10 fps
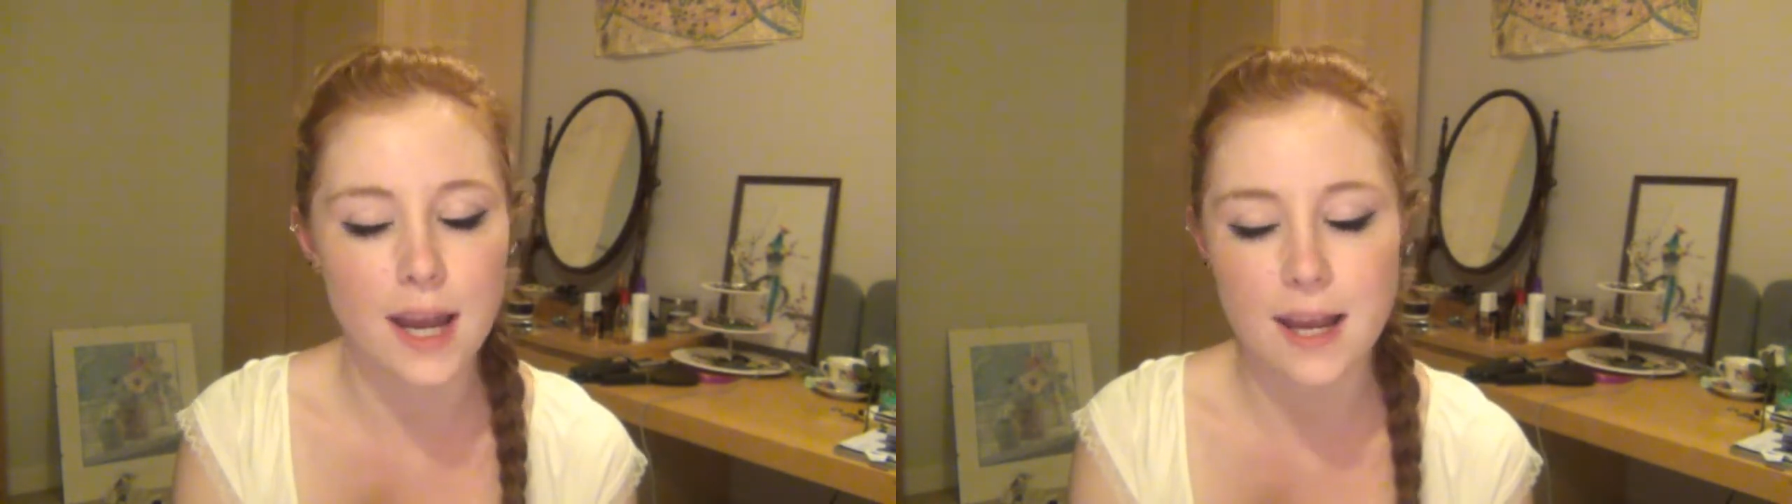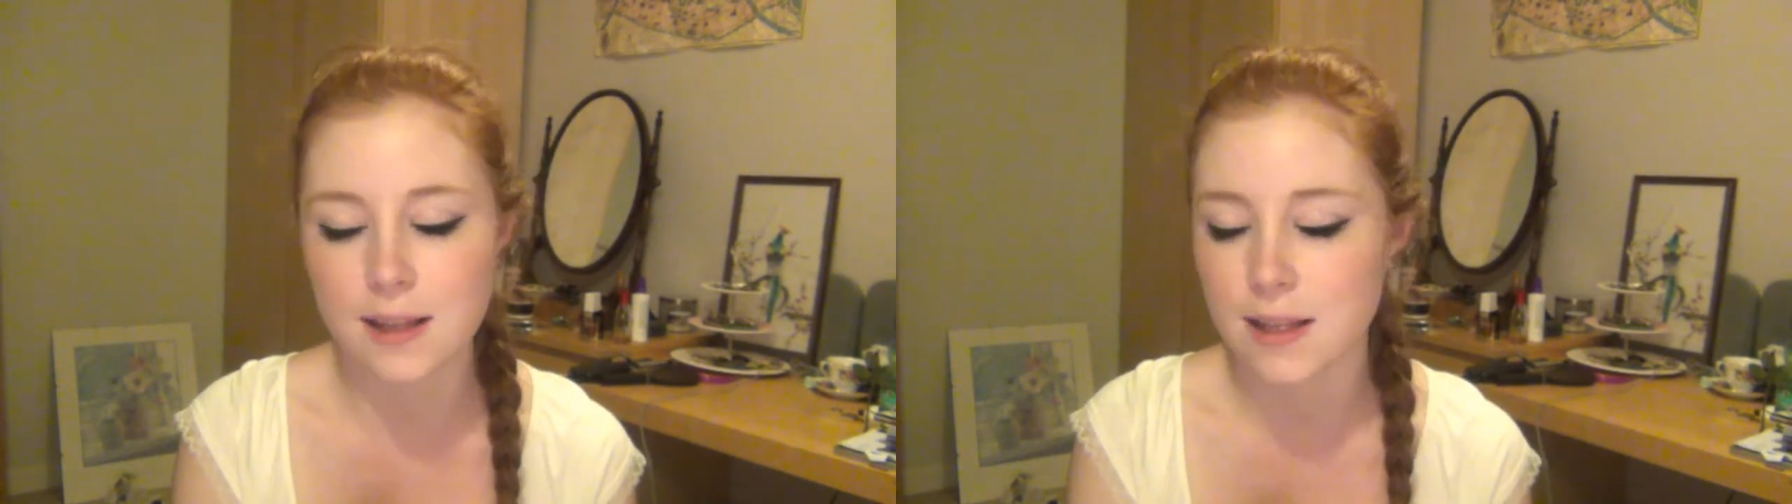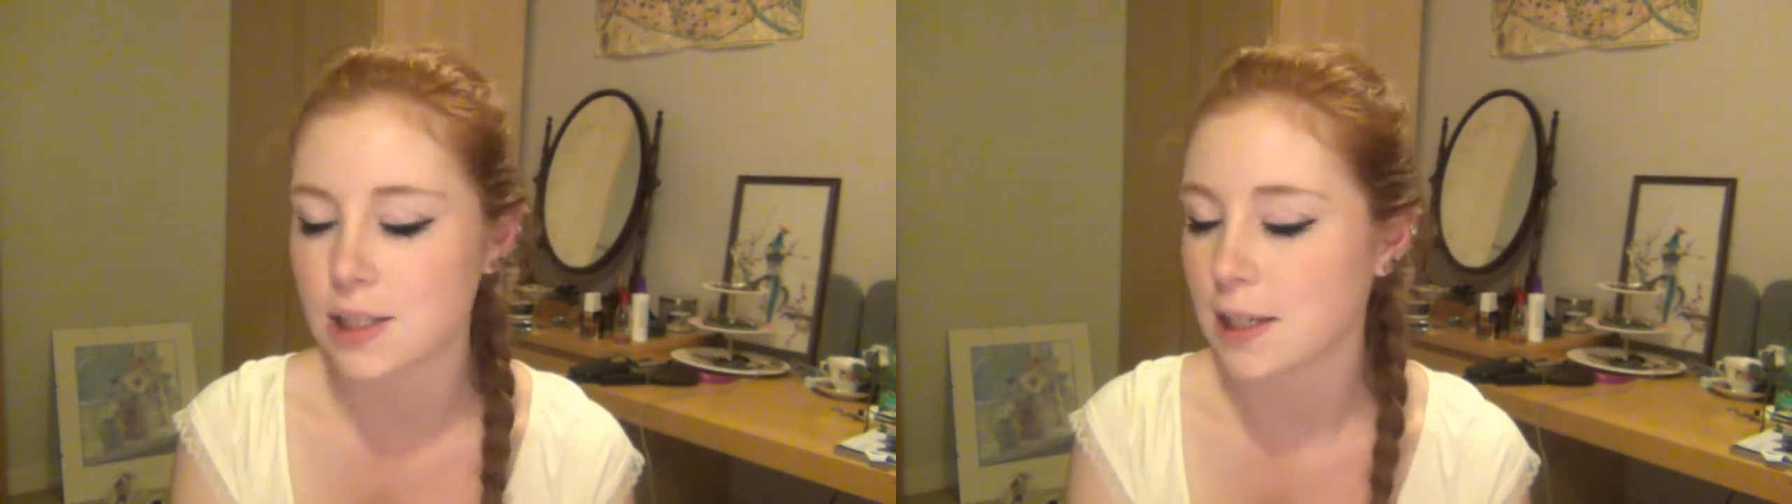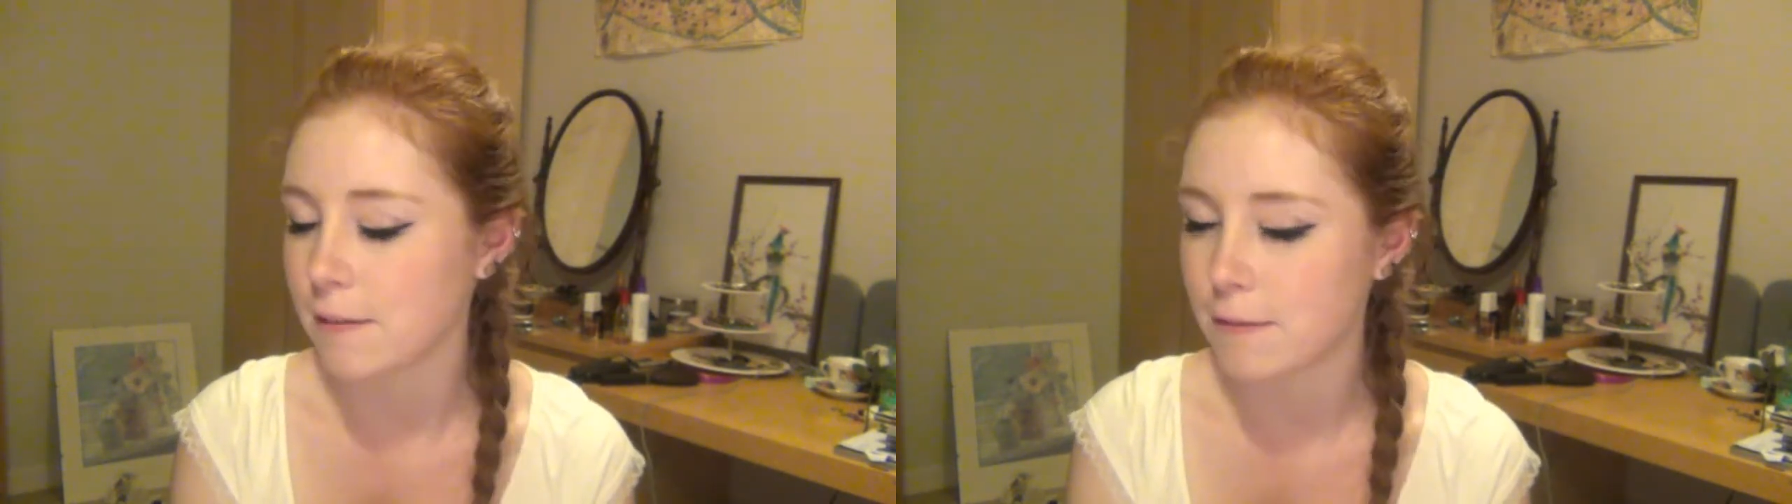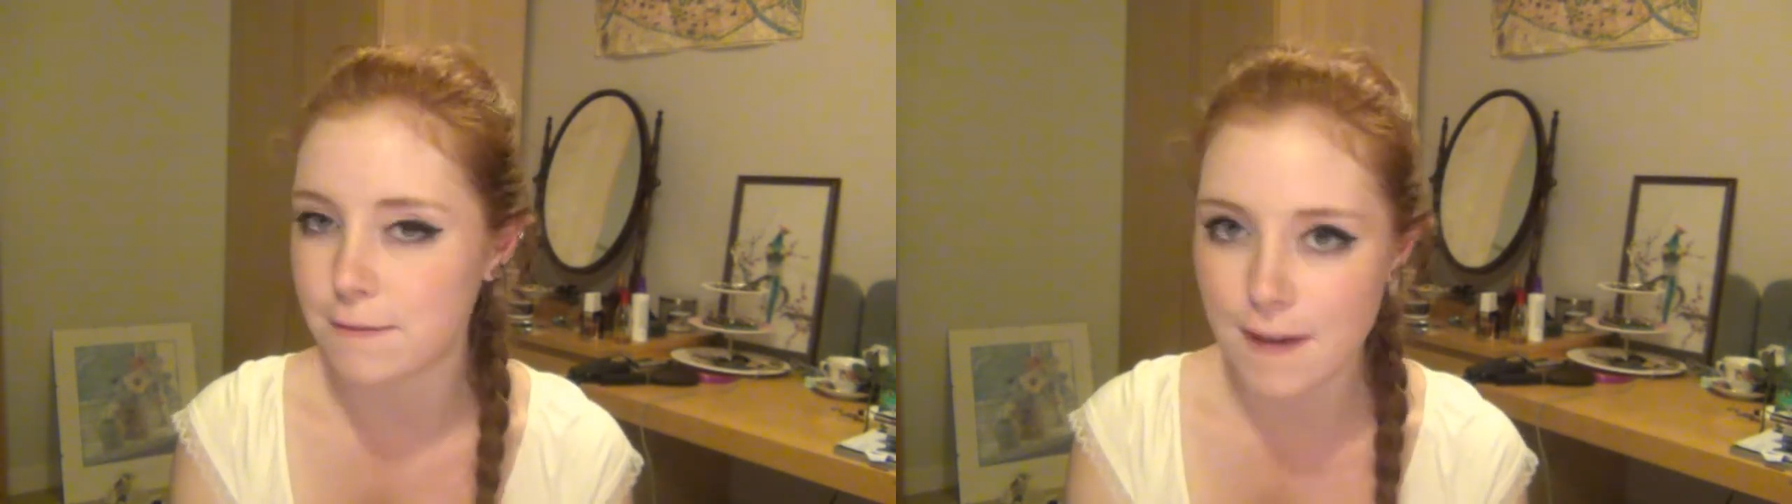English
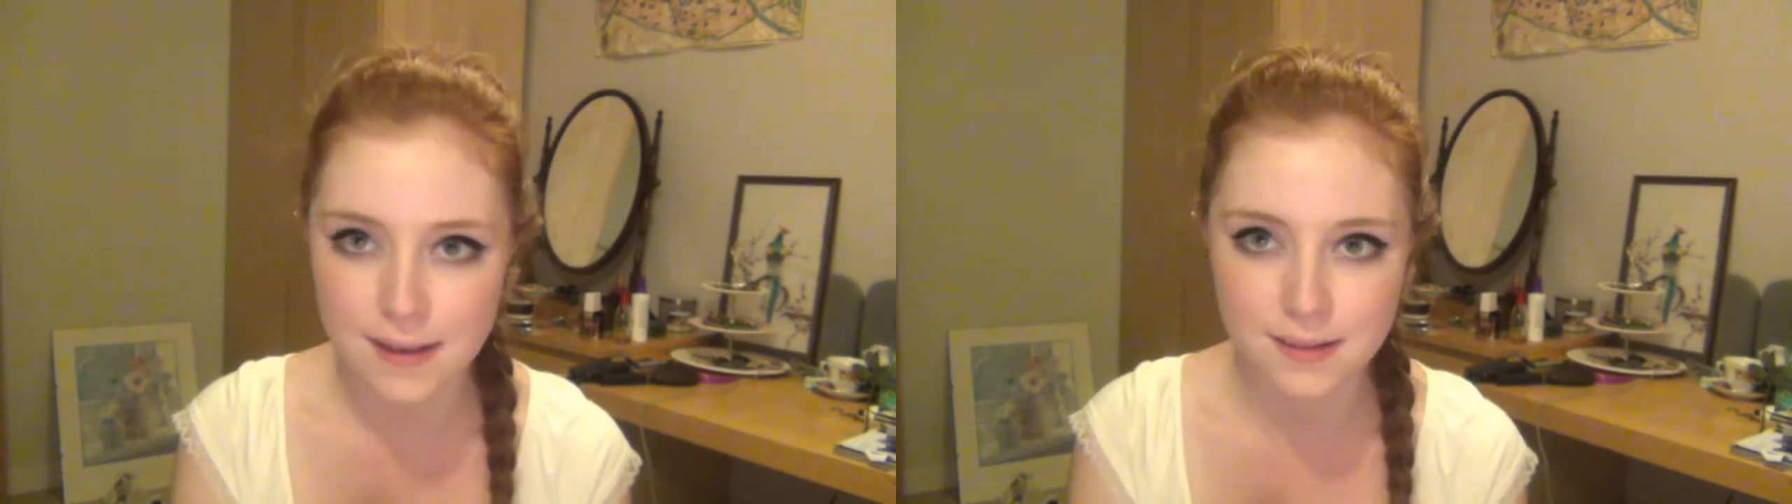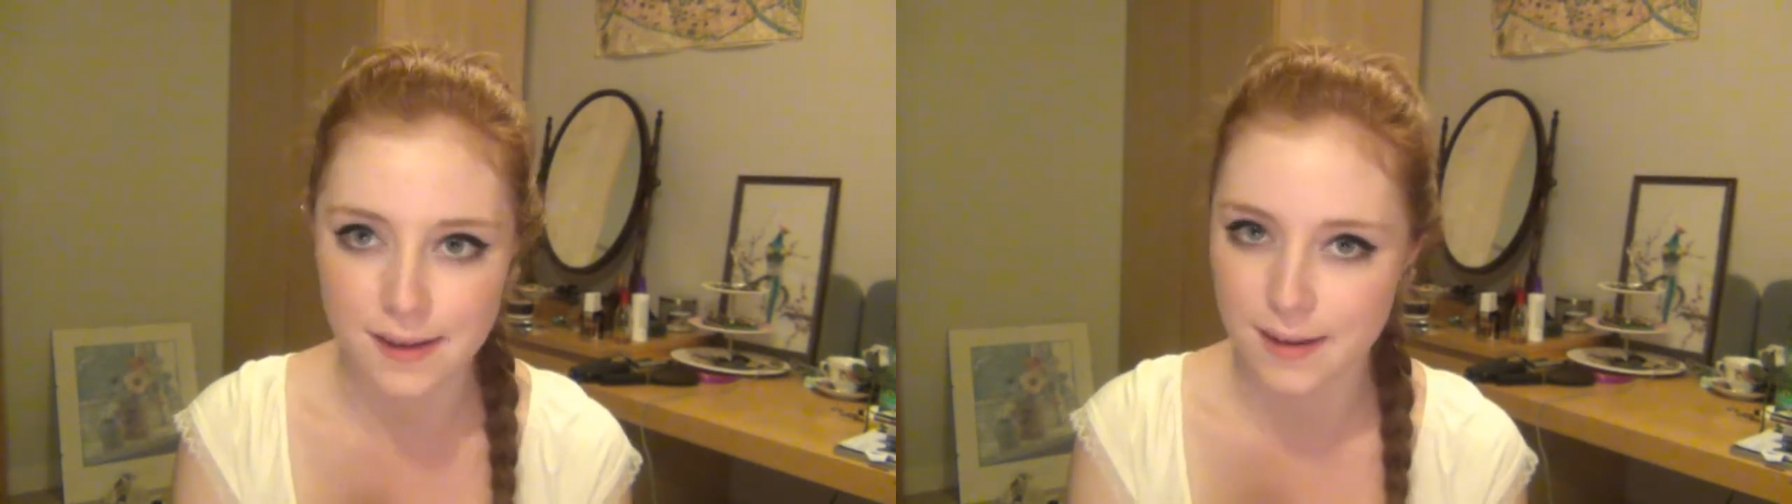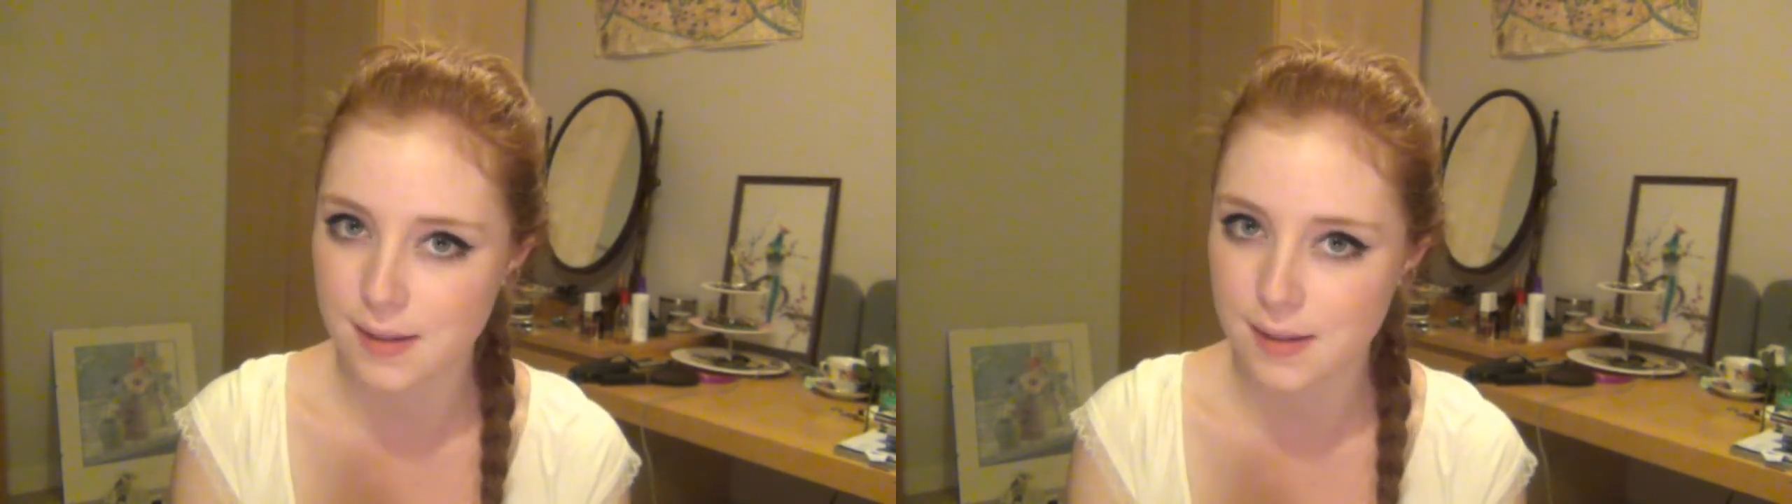infested.